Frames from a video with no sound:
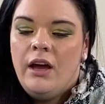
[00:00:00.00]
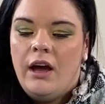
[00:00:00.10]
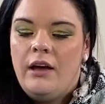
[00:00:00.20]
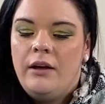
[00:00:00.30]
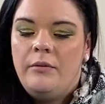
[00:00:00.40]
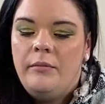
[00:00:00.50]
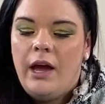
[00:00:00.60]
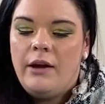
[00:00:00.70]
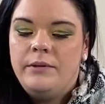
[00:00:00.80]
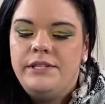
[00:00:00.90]

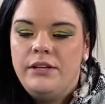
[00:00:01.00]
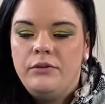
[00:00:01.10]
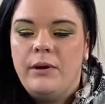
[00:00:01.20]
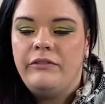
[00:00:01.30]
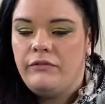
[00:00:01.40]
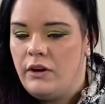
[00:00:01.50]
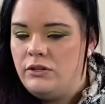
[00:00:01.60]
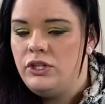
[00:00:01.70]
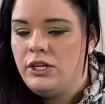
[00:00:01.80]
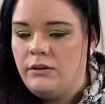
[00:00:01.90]
I would say through my
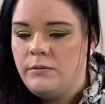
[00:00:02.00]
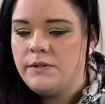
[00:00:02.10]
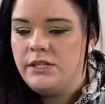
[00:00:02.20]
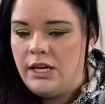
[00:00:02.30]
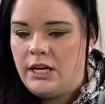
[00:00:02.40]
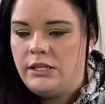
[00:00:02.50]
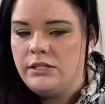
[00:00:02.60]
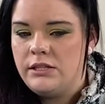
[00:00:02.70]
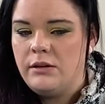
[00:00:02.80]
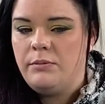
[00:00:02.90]
friendships, yes,
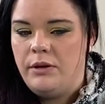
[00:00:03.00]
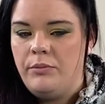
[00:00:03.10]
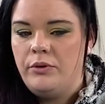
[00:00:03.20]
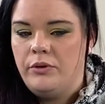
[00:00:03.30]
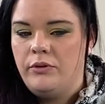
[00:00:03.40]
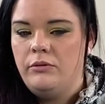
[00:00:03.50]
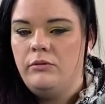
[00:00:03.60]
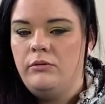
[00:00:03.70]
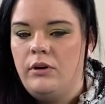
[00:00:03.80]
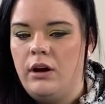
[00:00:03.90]
the people
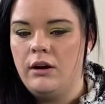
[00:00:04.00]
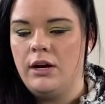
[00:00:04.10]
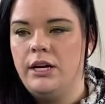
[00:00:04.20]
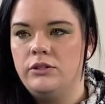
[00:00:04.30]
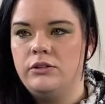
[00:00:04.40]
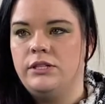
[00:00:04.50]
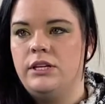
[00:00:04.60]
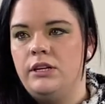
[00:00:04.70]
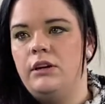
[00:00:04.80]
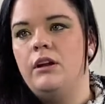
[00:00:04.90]
who are interested
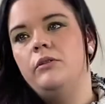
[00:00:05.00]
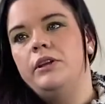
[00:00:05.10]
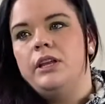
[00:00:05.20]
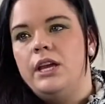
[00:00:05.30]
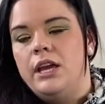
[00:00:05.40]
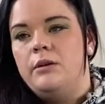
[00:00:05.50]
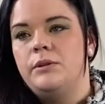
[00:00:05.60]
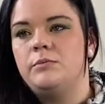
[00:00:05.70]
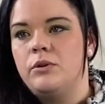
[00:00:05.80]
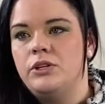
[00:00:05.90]
in not only the cannabis
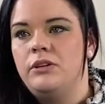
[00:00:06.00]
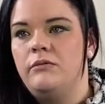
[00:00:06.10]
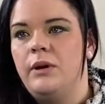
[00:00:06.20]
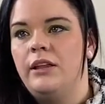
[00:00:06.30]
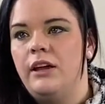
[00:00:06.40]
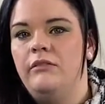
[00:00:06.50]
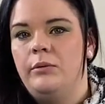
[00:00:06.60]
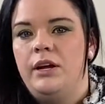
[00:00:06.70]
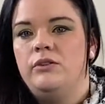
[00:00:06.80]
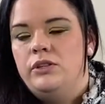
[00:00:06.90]
portion of my life, but
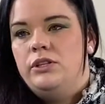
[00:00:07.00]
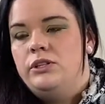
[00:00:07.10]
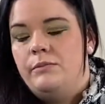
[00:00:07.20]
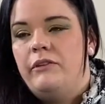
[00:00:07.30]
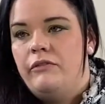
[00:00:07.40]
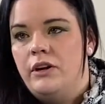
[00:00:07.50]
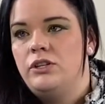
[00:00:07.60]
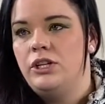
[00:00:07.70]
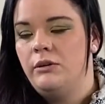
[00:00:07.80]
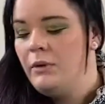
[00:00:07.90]
actually just my
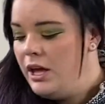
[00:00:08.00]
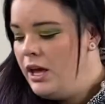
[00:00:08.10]
friendship,